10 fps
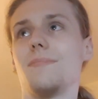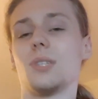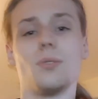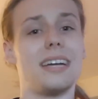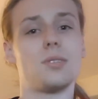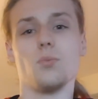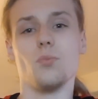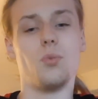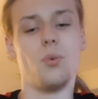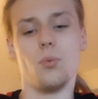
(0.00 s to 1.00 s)
so that's
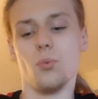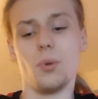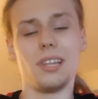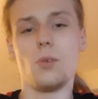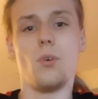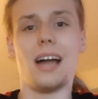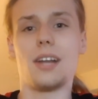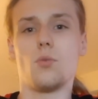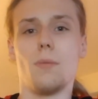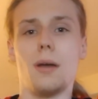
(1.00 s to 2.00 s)
really why I
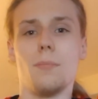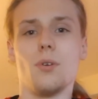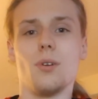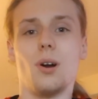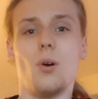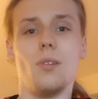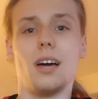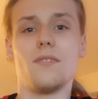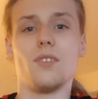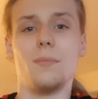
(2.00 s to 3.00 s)
don't remember a whole
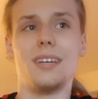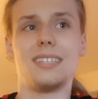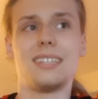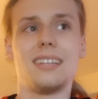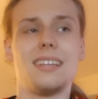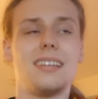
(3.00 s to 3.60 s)
lot from it.